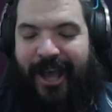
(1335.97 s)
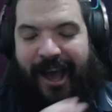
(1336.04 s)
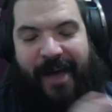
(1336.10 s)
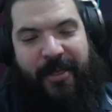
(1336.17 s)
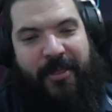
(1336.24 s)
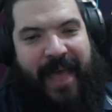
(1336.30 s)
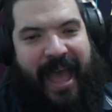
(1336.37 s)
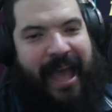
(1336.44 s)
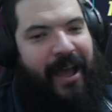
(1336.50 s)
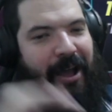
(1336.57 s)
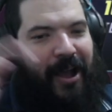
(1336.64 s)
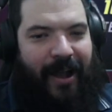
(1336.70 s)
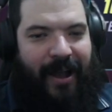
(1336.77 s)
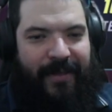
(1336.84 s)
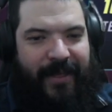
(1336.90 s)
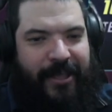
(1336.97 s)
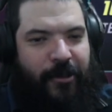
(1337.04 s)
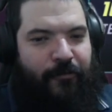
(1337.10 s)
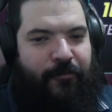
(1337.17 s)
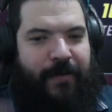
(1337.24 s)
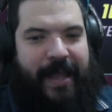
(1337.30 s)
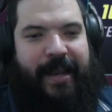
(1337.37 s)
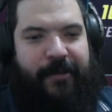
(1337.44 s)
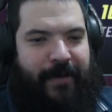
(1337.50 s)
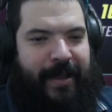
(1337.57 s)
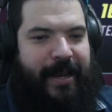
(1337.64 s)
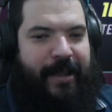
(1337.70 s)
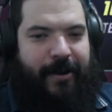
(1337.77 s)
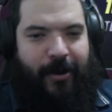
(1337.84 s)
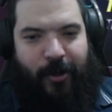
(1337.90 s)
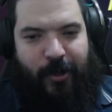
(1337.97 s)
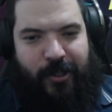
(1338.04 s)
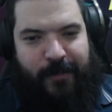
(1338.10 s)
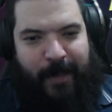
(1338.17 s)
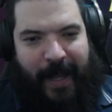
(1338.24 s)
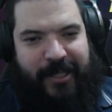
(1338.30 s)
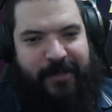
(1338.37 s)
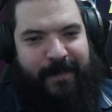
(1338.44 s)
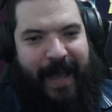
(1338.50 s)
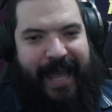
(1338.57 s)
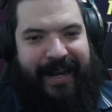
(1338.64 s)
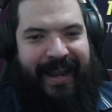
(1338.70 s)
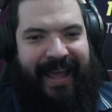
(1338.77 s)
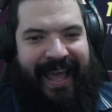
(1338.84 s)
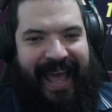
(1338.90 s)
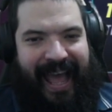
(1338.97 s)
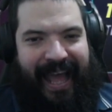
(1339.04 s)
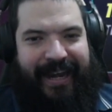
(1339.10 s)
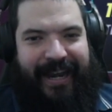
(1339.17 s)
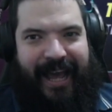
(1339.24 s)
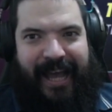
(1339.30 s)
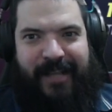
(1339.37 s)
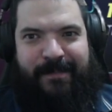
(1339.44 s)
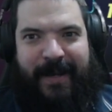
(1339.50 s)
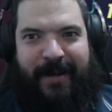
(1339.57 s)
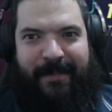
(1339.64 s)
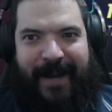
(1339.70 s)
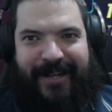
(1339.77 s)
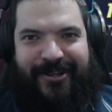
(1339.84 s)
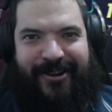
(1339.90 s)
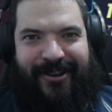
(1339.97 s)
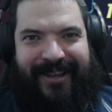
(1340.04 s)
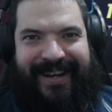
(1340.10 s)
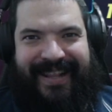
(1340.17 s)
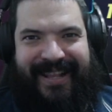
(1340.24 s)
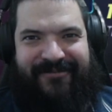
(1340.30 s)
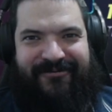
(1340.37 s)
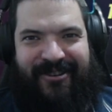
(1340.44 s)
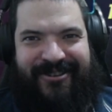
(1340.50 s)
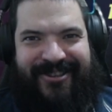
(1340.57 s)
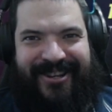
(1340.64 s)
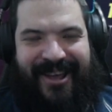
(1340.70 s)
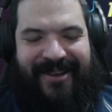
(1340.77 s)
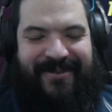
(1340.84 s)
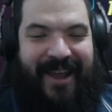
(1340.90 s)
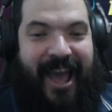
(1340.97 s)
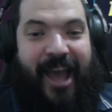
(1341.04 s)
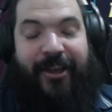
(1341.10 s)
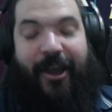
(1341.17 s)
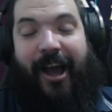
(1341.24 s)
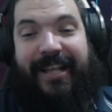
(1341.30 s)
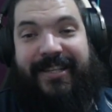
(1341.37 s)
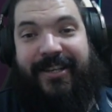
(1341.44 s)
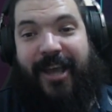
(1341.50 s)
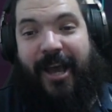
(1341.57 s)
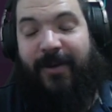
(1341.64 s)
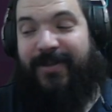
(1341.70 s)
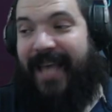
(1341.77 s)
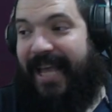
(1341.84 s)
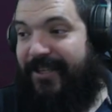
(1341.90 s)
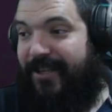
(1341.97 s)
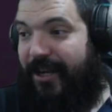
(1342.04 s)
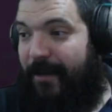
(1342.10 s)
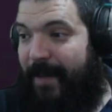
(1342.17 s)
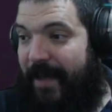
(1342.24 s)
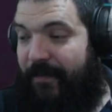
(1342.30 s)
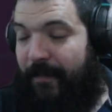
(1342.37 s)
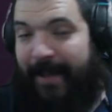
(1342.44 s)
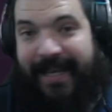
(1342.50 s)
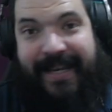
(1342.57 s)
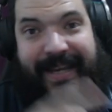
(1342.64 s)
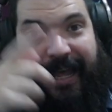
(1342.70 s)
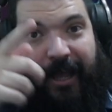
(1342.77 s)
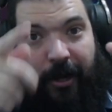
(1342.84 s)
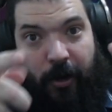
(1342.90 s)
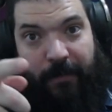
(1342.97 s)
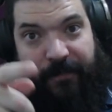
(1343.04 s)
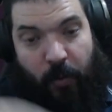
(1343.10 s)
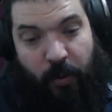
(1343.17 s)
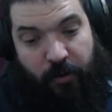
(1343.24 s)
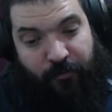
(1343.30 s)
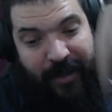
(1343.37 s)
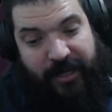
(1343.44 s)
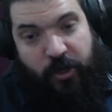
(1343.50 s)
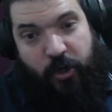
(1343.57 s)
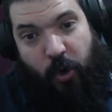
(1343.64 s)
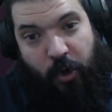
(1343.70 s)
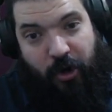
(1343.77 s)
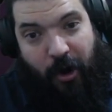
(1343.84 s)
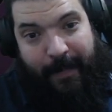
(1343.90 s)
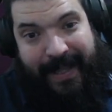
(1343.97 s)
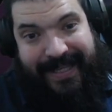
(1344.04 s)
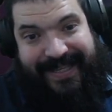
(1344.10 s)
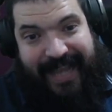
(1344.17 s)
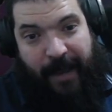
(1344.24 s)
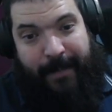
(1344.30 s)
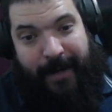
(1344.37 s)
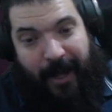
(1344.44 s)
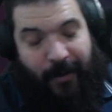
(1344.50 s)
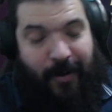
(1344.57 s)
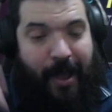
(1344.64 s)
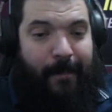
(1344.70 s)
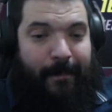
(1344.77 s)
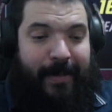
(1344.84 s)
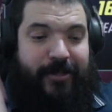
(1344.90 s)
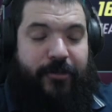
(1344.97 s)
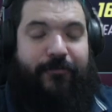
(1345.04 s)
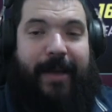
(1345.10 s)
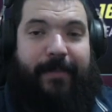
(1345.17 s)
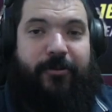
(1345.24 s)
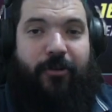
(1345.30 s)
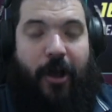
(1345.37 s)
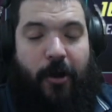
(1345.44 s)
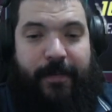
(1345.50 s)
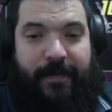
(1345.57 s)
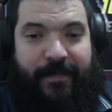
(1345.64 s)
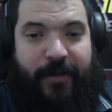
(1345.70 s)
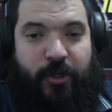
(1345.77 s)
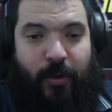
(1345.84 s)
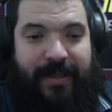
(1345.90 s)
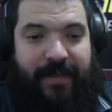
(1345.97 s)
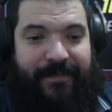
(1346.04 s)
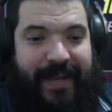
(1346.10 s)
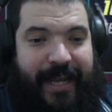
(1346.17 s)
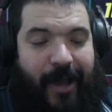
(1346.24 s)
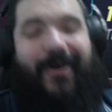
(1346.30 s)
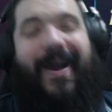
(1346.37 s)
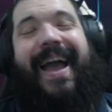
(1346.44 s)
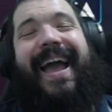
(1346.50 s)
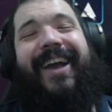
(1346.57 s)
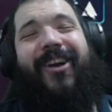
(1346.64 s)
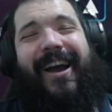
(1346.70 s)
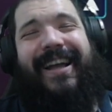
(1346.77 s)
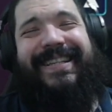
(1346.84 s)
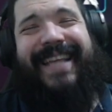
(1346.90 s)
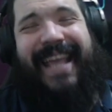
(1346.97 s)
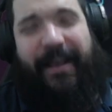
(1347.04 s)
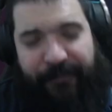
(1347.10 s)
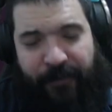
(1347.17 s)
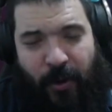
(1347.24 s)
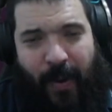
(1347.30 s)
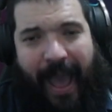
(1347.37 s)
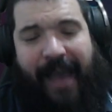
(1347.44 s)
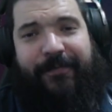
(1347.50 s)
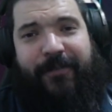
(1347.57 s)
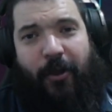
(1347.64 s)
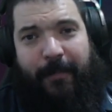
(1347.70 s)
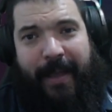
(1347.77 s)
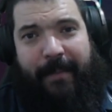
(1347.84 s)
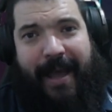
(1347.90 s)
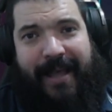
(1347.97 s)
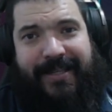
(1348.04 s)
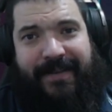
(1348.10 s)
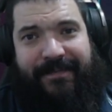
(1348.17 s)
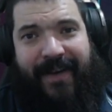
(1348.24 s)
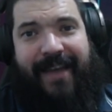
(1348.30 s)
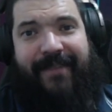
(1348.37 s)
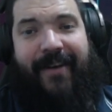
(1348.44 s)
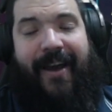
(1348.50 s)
Other than that, I think you're really, really in a good space, man. And it's been a pleasure looking at this roster, dude. Guys and girls, that is going to be it for me today. I look forward to reading your comments down below. Mr. Rapture, I hope you've enjoyed the video. Guys, if you have, do me a massive favour.